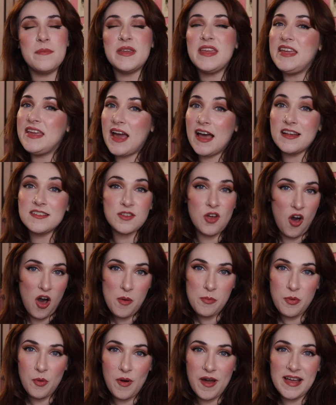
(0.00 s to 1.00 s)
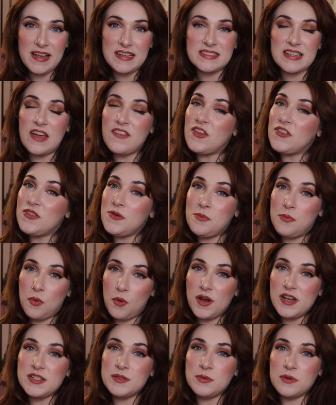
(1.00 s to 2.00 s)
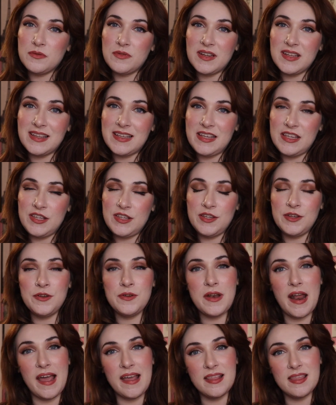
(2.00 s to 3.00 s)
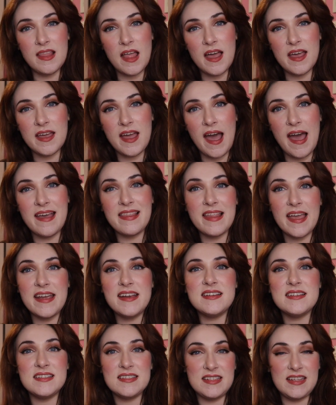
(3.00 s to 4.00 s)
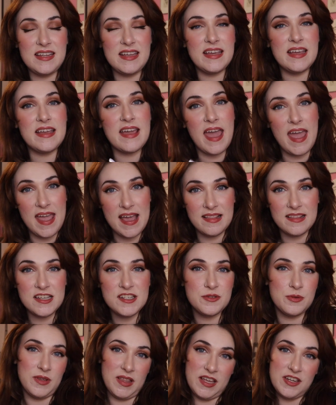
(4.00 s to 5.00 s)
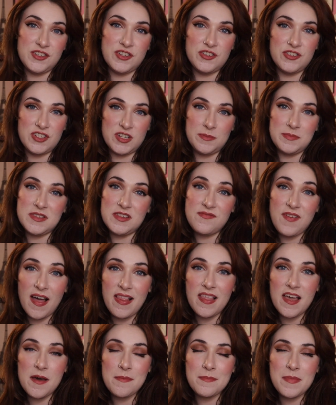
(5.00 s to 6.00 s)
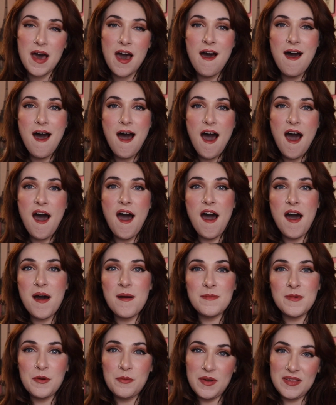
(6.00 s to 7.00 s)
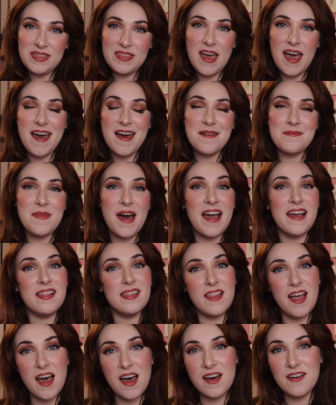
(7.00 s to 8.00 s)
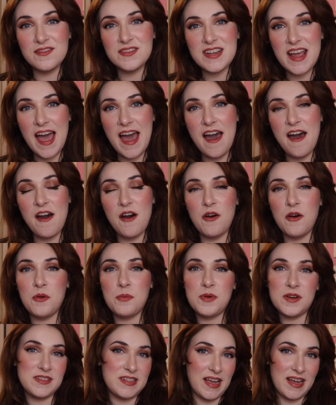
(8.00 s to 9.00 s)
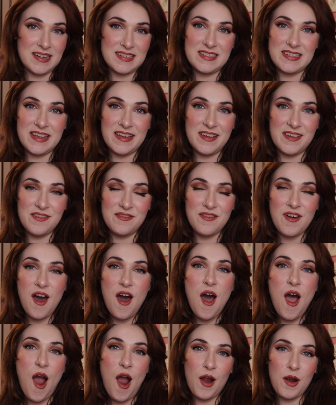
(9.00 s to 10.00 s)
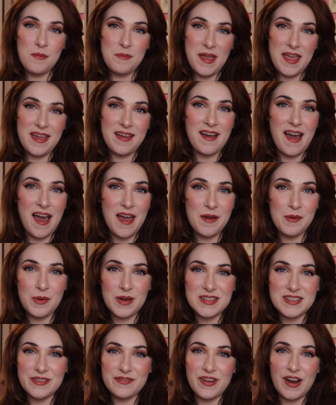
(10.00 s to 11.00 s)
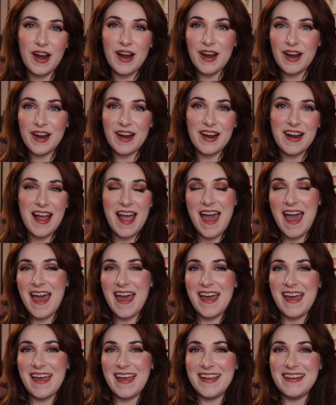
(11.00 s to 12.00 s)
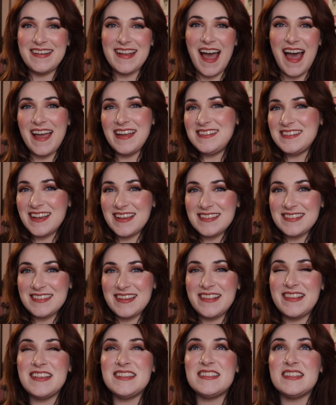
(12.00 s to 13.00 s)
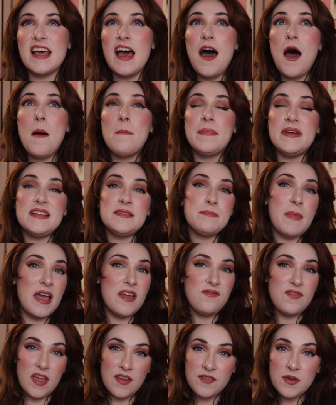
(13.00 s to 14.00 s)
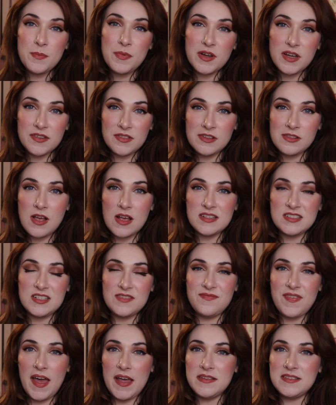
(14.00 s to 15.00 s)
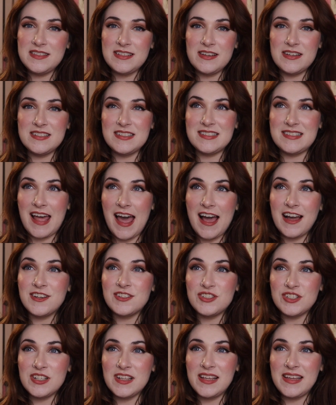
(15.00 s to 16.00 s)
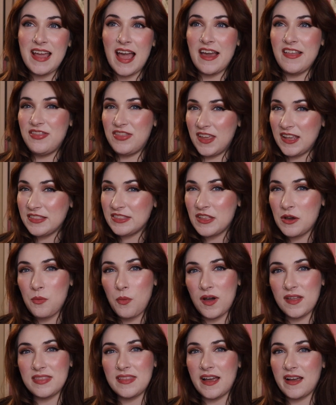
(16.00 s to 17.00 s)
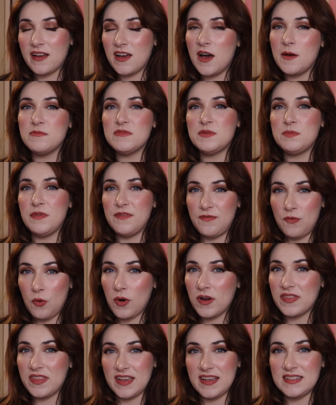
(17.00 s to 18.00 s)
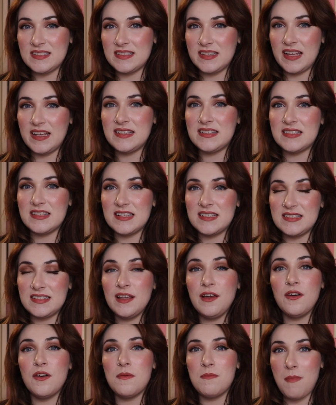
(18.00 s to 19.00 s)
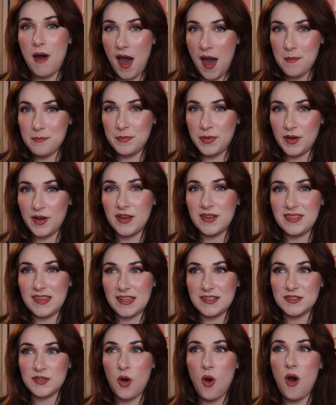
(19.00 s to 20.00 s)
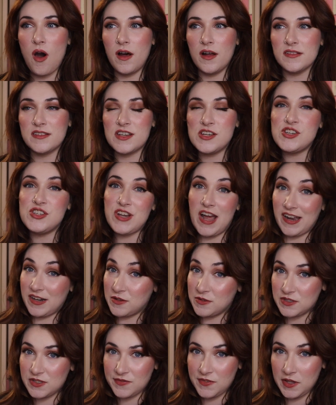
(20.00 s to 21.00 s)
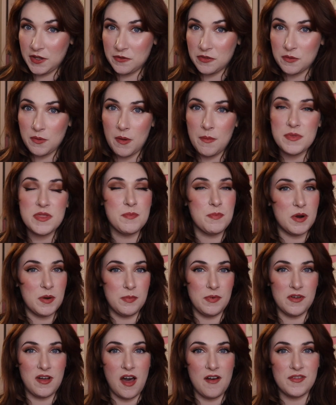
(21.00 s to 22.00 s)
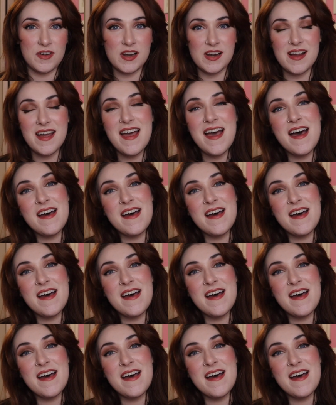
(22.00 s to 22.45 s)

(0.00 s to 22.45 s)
He has all boys. I thought the boys were really cute. I liked seeing Haley's relationship develop with them. I loved how protective our main guy was of her. And my favorite book in the Lost and Found series is actually, I think, the one that comes before this. It's the single mom book that's called Shadows of You, the one with the purple cover.